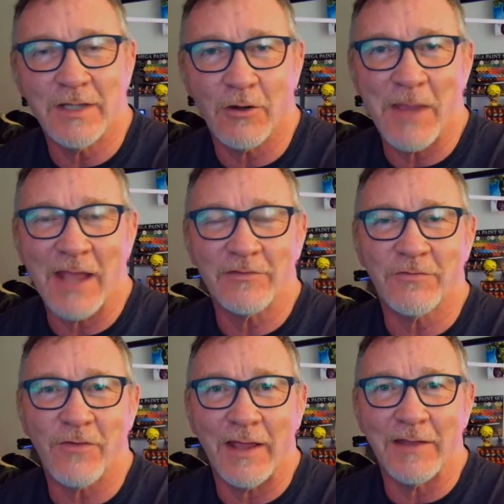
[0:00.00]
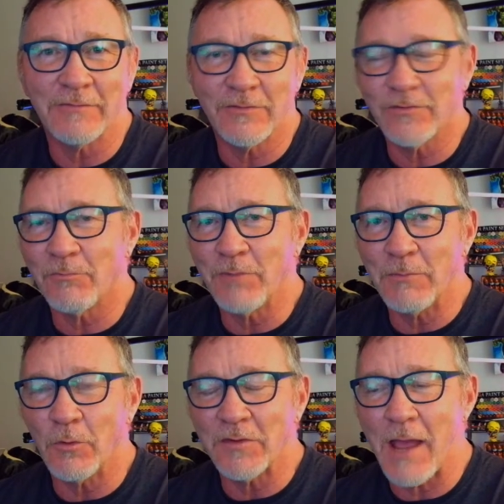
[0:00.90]
pacify some people
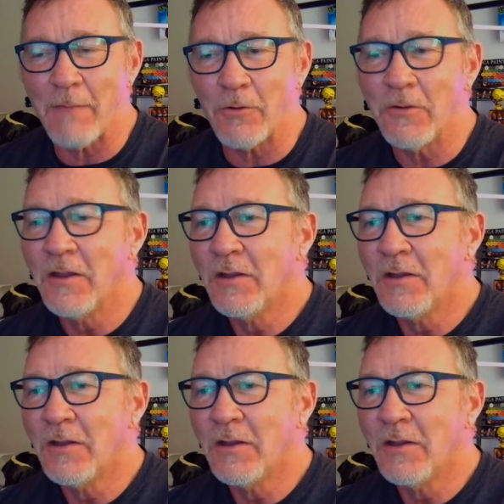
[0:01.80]
with Apple.